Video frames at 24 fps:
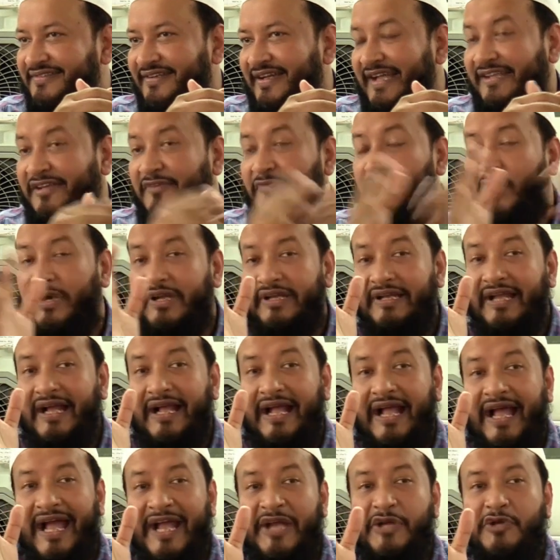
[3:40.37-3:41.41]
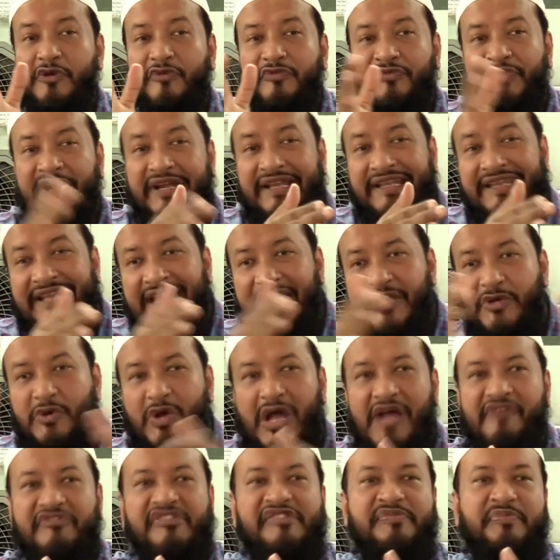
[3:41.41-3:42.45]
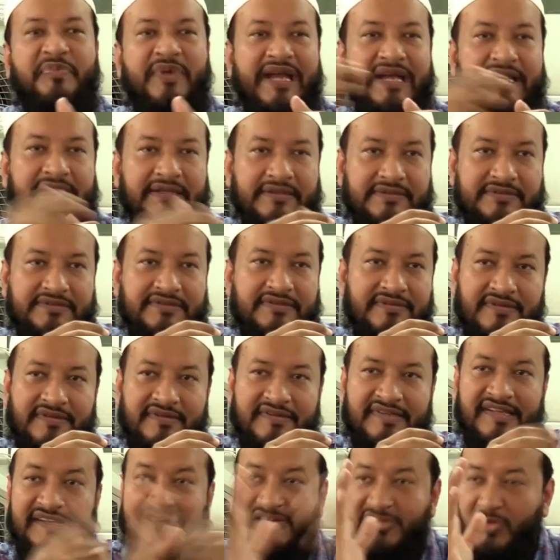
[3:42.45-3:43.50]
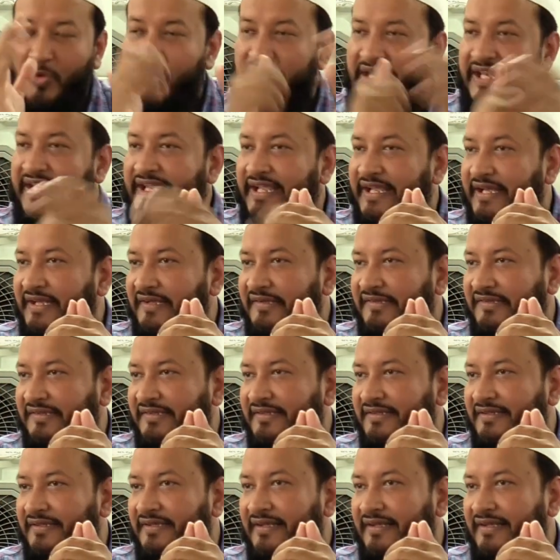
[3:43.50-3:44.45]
He said, what the kind of fitna you have spread since so many years?